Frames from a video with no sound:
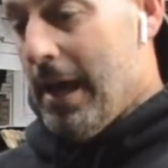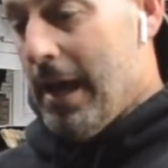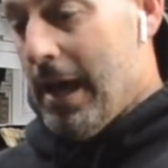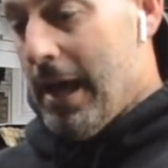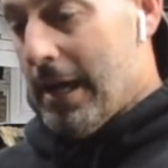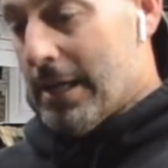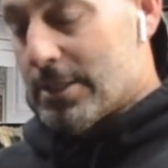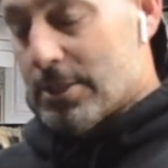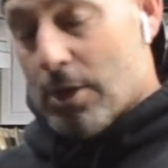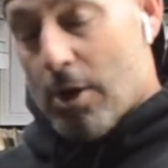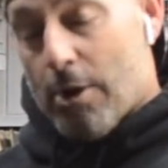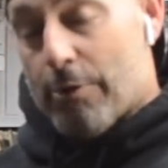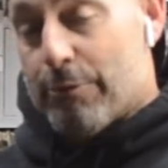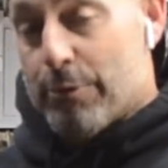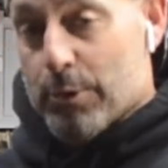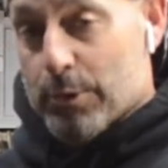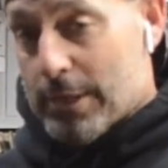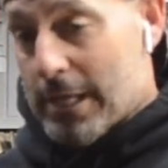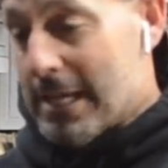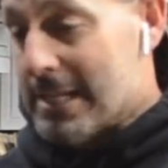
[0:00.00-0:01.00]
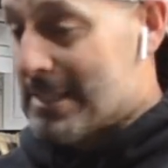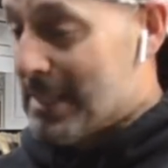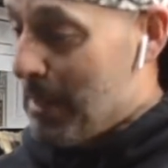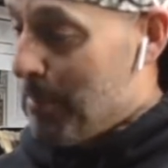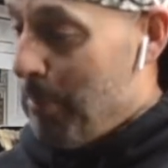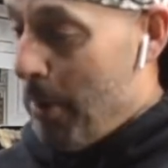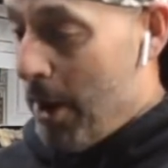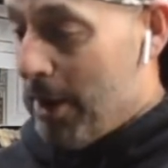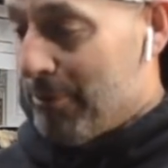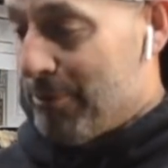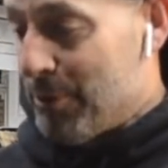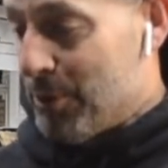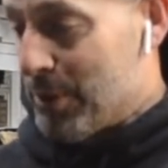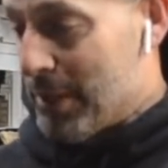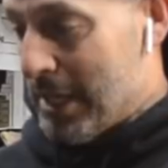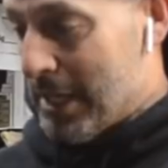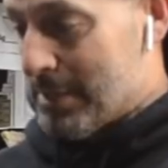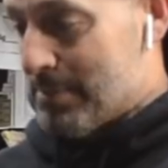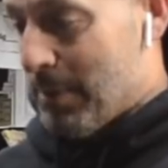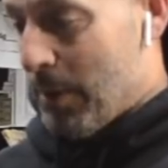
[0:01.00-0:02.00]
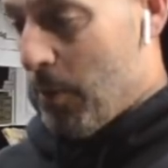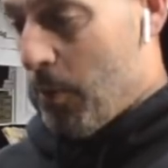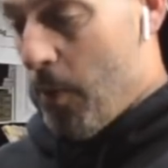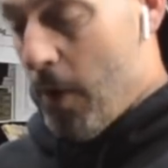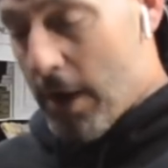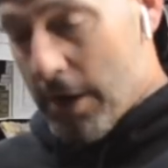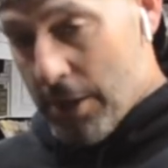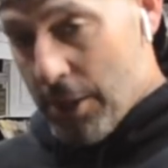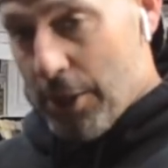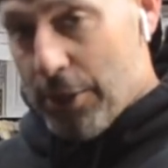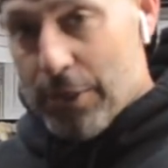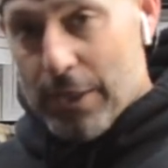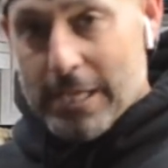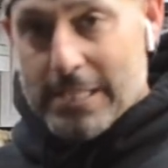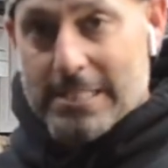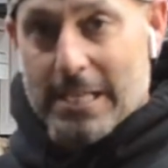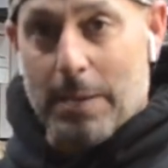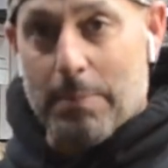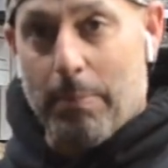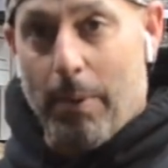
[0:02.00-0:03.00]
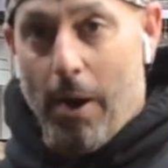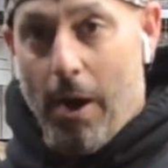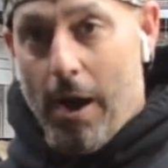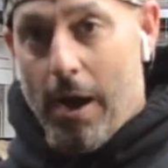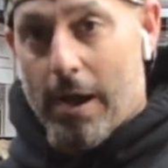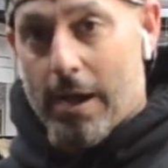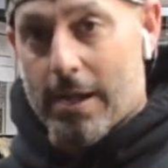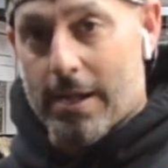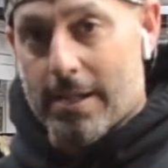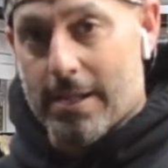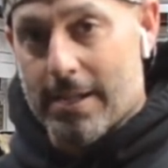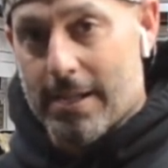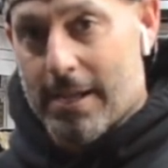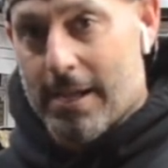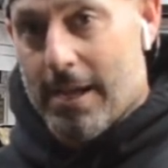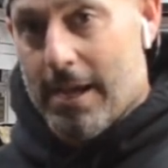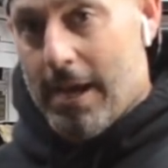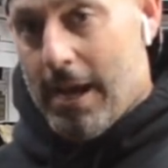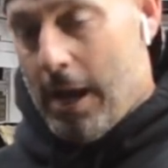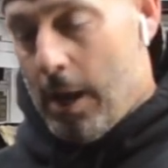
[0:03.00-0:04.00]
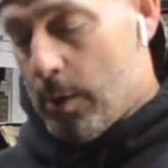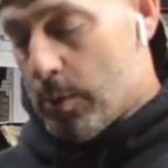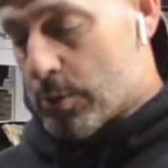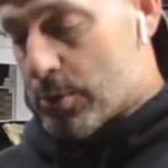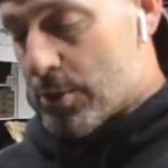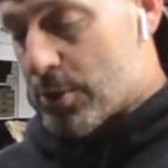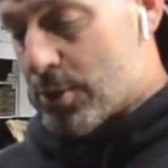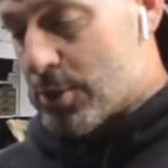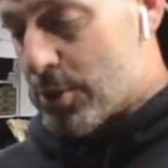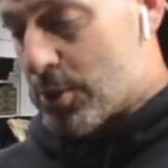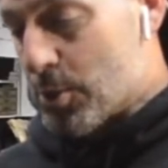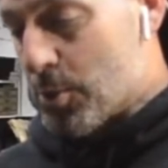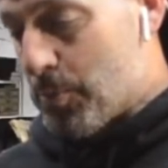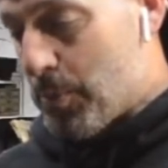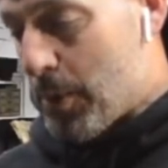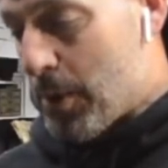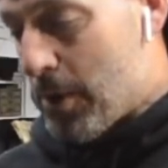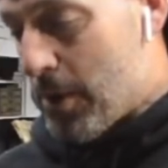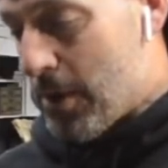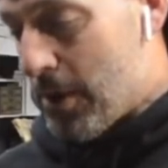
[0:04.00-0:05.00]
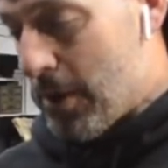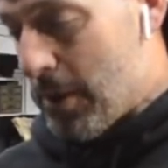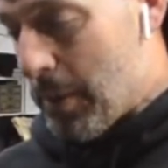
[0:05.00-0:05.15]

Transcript: I saw a few things and I bought a few things, but one of the things I bought, I was super